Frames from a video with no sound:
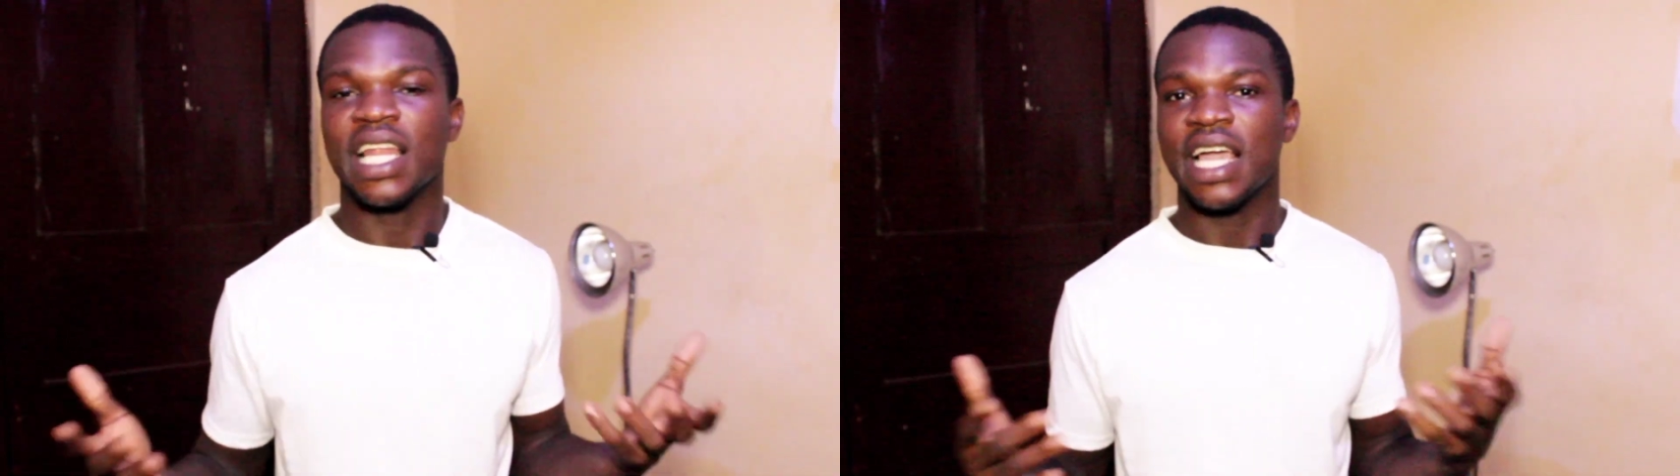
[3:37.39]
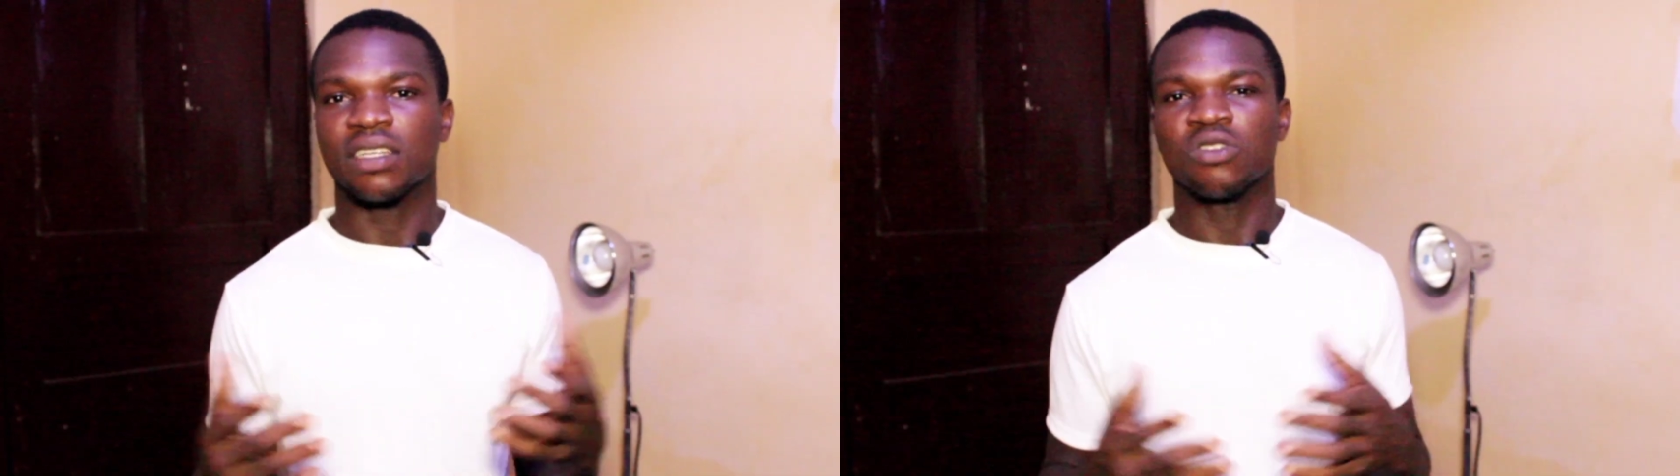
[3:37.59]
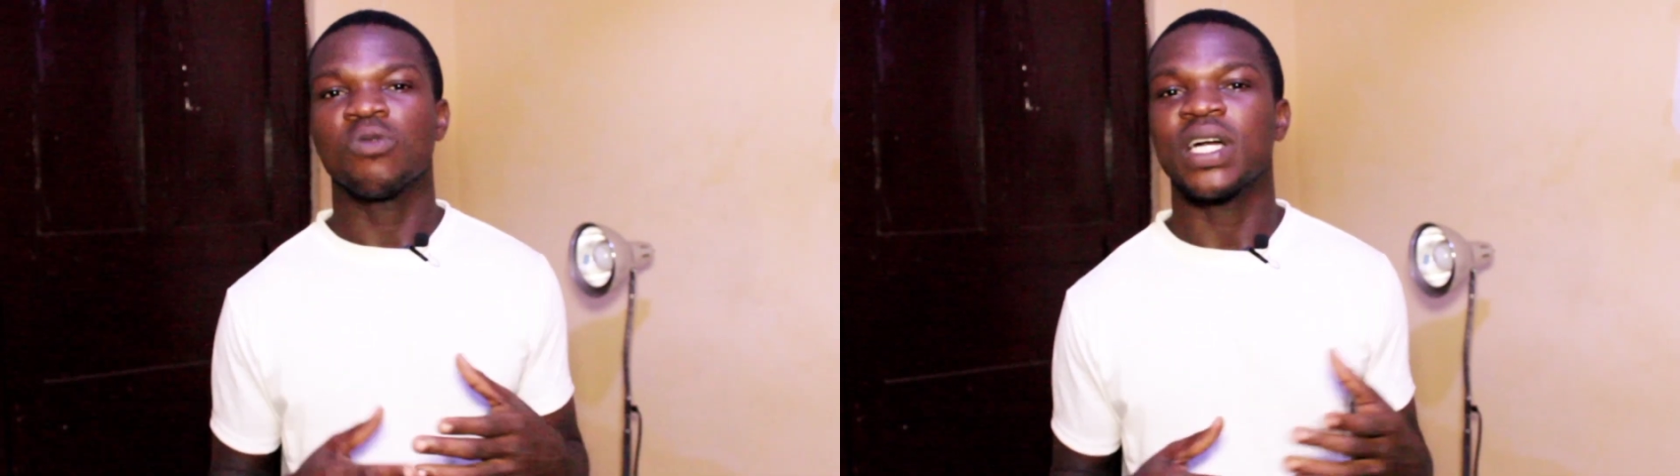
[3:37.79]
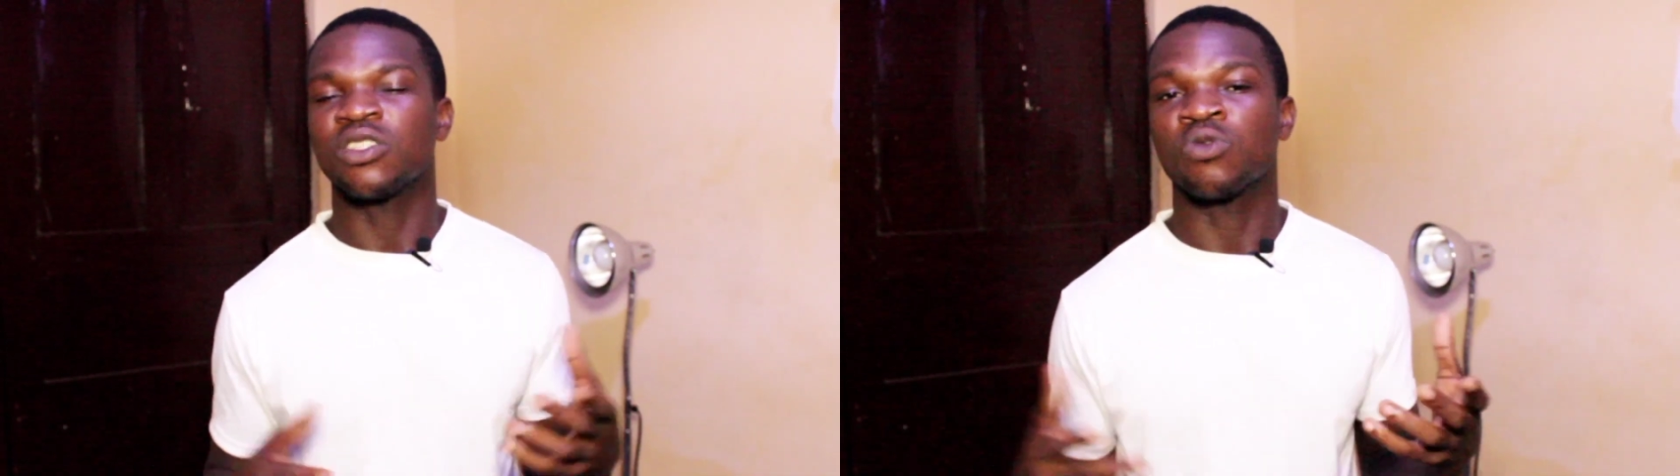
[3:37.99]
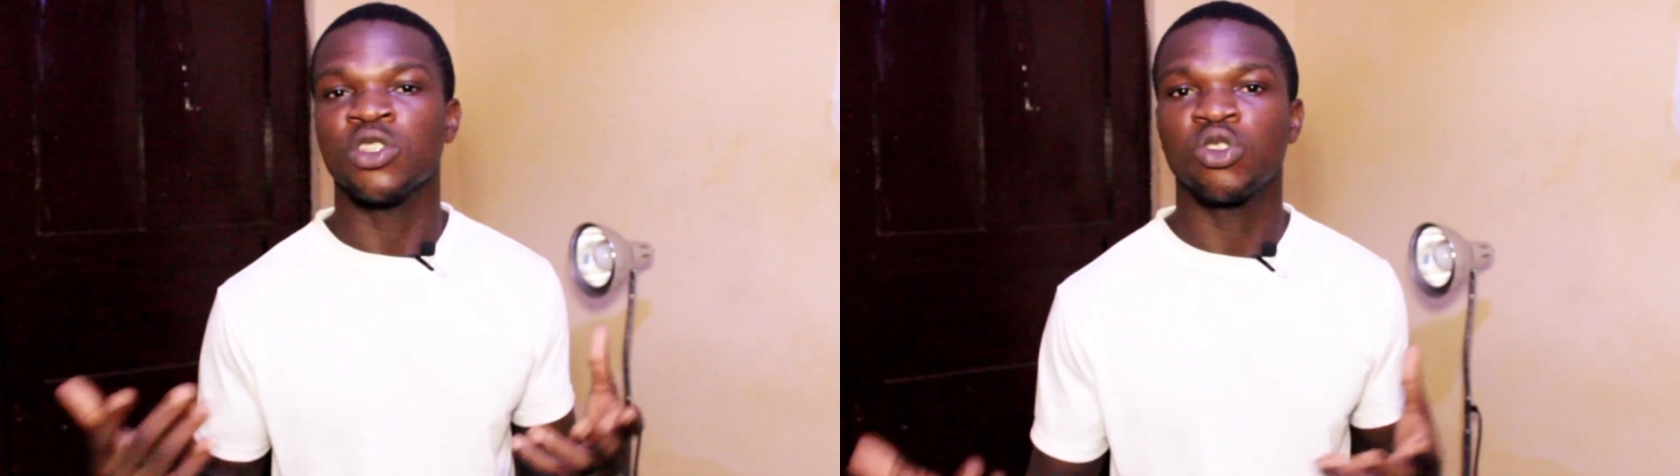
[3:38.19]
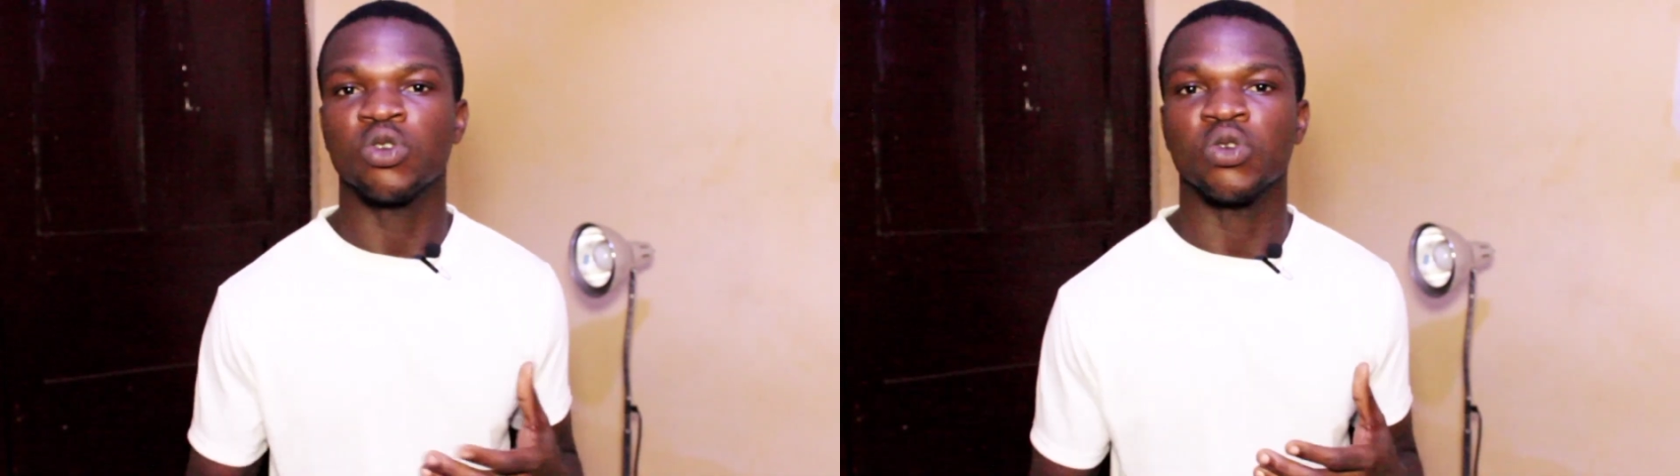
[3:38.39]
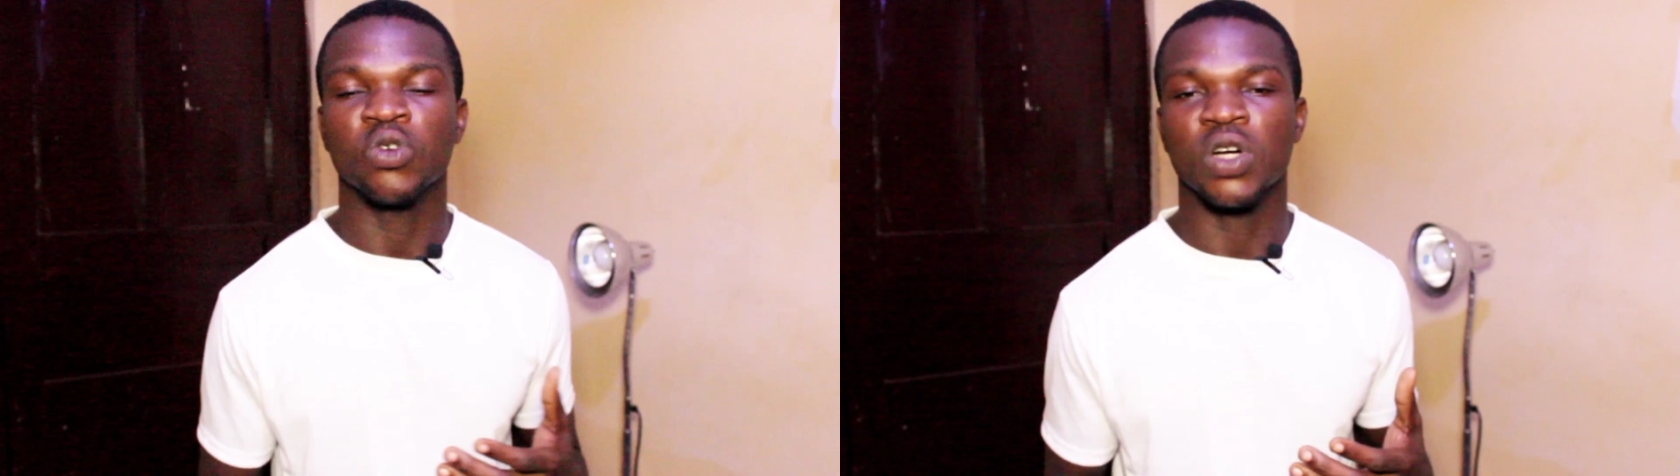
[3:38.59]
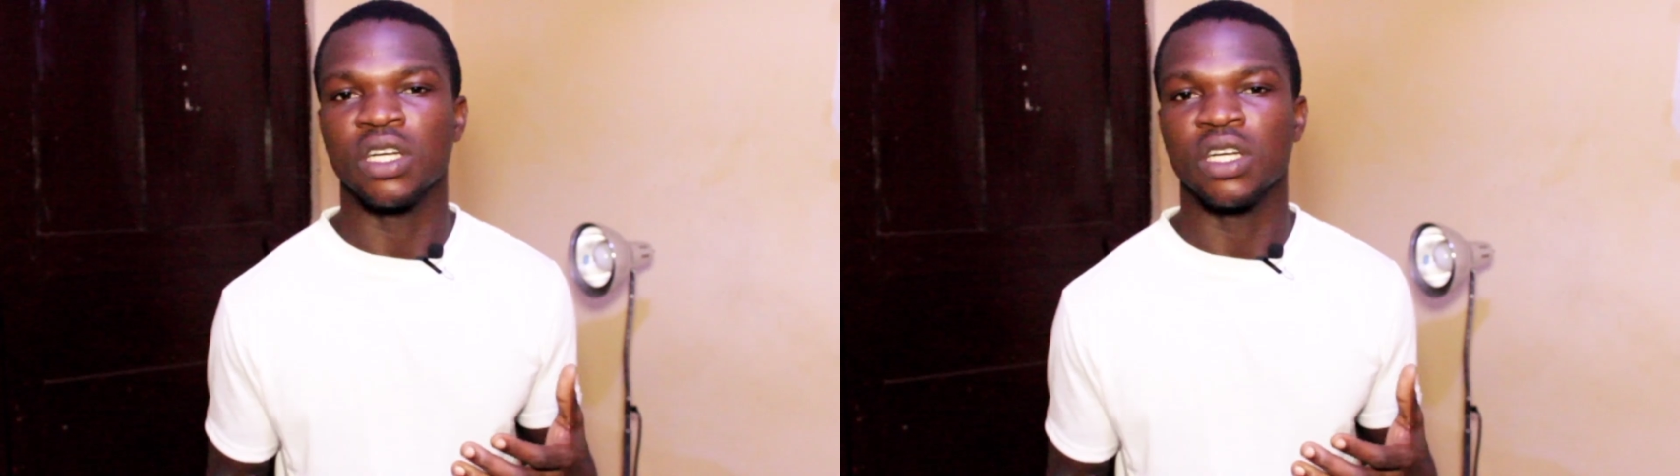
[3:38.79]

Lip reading: Like, no one is going to,